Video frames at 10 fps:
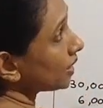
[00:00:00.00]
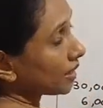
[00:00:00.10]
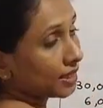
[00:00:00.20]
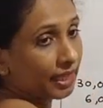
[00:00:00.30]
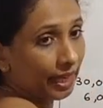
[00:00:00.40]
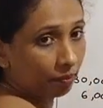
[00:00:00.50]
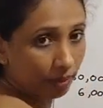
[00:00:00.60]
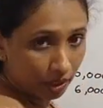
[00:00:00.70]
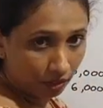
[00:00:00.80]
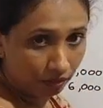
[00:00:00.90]
in the
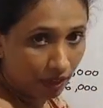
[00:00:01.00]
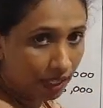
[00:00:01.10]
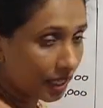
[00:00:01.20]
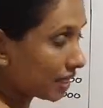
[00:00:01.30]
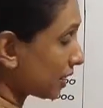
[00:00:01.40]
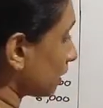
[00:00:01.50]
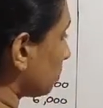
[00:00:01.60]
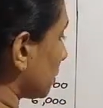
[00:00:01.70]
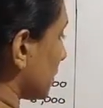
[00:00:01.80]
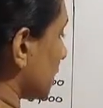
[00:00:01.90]
statement of financial
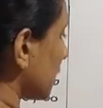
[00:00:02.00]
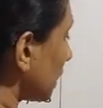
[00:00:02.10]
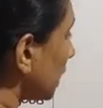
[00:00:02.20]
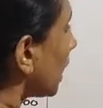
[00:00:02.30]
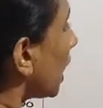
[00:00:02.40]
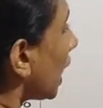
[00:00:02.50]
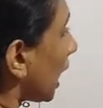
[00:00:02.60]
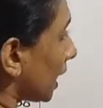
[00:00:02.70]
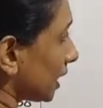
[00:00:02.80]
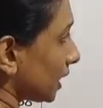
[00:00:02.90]
position,
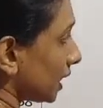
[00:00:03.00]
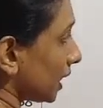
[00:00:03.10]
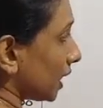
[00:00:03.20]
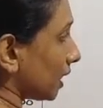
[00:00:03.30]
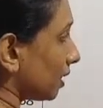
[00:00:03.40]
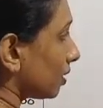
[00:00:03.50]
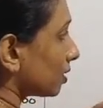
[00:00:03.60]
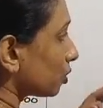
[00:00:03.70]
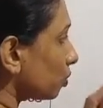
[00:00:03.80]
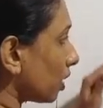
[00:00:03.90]
under
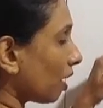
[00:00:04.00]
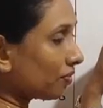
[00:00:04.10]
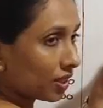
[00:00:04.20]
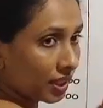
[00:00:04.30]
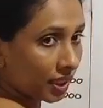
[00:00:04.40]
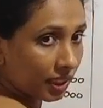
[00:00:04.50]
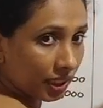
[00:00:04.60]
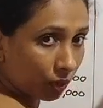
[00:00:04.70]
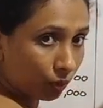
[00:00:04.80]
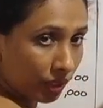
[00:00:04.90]
soon after
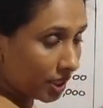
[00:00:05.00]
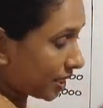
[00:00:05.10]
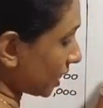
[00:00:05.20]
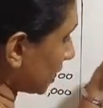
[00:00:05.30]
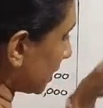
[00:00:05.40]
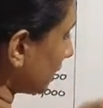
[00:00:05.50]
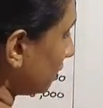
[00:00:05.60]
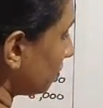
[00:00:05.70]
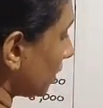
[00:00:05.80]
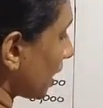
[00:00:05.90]
the equity
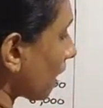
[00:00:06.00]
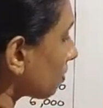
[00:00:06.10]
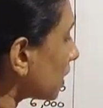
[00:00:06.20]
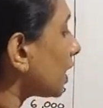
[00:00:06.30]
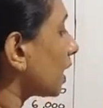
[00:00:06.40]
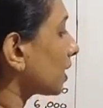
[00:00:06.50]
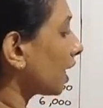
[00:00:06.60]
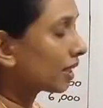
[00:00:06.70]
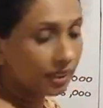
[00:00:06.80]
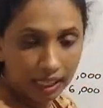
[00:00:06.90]
section we have the
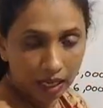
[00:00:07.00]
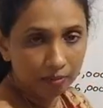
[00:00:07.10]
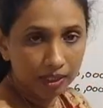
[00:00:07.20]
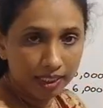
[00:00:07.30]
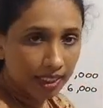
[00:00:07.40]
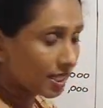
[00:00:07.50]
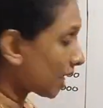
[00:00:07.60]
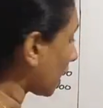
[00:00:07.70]
non-current liabilities, and